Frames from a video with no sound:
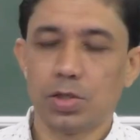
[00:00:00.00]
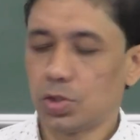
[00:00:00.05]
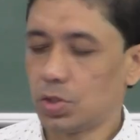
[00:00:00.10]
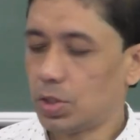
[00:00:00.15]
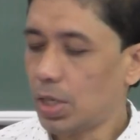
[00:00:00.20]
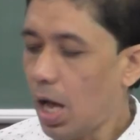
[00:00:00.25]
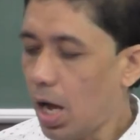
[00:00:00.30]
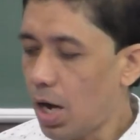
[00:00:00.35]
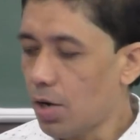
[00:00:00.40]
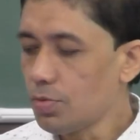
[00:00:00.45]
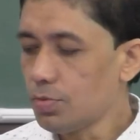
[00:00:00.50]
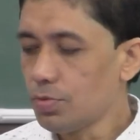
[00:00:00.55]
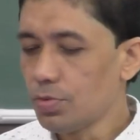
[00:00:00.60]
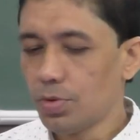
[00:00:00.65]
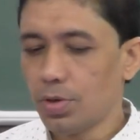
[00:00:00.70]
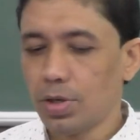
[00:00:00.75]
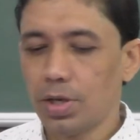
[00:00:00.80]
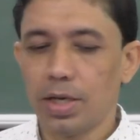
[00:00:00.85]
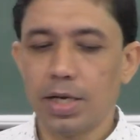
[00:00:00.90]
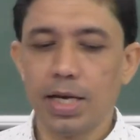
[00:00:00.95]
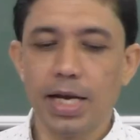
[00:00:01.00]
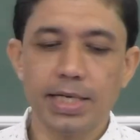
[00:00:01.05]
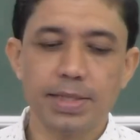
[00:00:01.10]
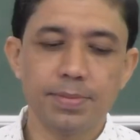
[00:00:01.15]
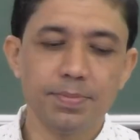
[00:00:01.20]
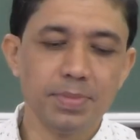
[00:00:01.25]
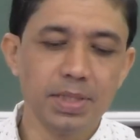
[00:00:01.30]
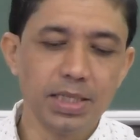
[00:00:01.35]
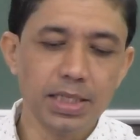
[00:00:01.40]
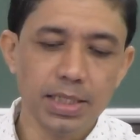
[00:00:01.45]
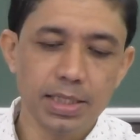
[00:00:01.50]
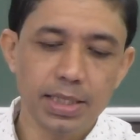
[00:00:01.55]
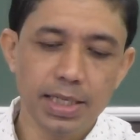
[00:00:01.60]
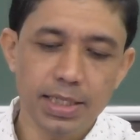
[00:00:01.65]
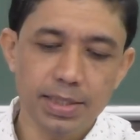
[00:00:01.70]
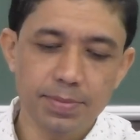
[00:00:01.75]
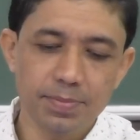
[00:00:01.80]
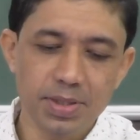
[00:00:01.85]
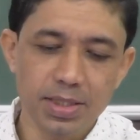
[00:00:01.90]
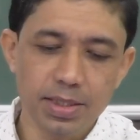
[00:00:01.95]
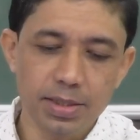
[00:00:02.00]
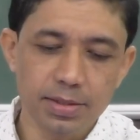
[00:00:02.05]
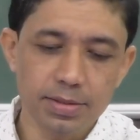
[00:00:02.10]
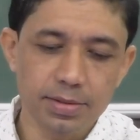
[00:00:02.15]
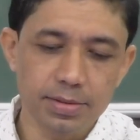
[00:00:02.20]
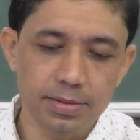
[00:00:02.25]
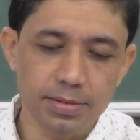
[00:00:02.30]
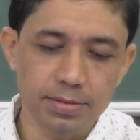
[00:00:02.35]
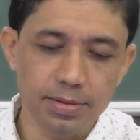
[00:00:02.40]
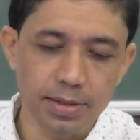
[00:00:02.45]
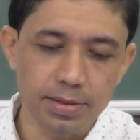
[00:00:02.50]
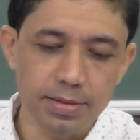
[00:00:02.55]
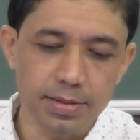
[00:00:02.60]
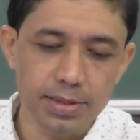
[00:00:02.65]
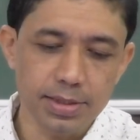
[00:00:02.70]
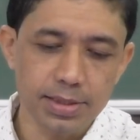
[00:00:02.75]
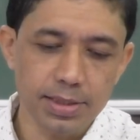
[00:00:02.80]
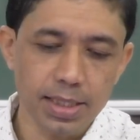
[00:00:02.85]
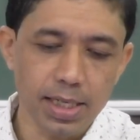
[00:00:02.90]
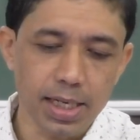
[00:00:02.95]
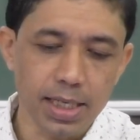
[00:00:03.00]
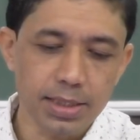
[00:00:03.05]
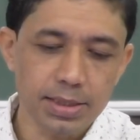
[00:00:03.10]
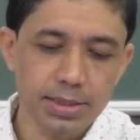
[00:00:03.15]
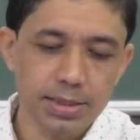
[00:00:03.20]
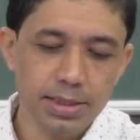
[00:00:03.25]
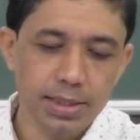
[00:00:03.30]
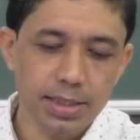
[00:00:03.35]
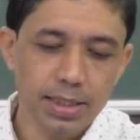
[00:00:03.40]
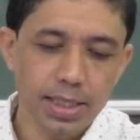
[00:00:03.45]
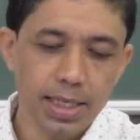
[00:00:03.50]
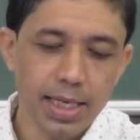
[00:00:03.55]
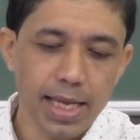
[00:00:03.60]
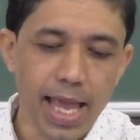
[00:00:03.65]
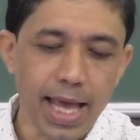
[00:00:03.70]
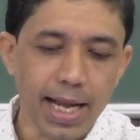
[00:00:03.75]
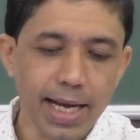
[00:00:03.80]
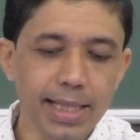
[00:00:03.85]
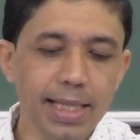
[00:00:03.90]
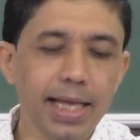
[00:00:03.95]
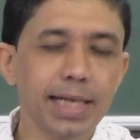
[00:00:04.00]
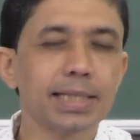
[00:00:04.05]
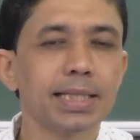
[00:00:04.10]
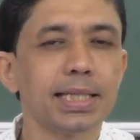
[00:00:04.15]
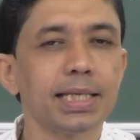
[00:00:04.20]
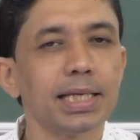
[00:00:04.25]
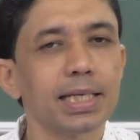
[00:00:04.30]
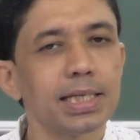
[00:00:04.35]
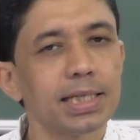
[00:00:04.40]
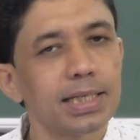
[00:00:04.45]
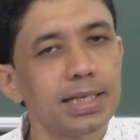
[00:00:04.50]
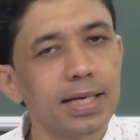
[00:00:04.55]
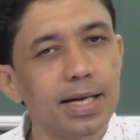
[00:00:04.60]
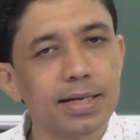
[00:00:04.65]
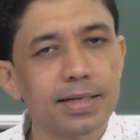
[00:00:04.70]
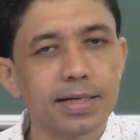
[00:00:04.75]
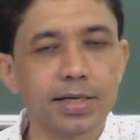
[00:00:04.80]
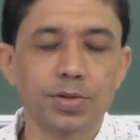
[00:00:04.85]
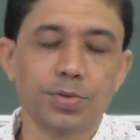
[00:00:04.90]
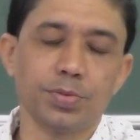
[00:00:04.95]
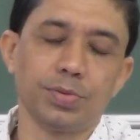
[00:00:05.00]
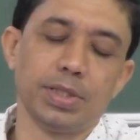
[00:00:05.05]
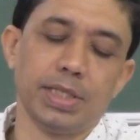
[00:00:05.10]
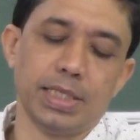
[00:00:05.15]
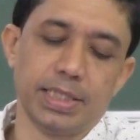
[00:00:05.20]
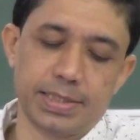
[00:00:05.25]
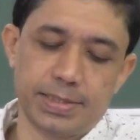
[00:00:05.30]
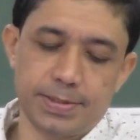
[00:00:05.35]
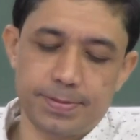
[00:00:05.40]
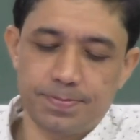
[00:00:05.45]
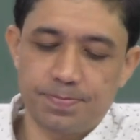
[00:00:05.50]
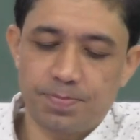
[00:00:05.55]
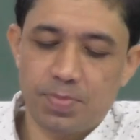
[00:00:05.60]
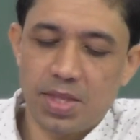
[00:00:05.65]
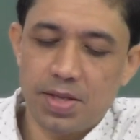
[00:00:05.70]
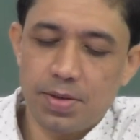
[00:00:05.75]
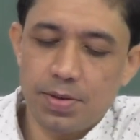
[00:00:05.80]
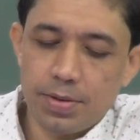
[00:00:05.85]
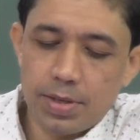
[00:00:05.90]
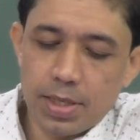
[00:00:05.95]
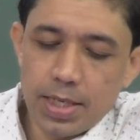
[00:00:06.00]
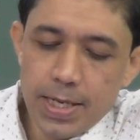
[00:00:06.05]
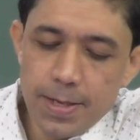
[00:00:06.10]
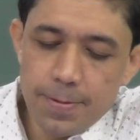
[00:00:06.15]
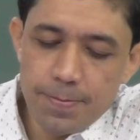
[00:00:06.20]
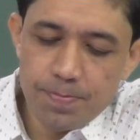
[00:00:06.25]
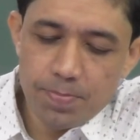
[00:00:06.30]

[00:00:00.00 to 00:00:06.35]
now let me let me uh, discuss another thing related to this okay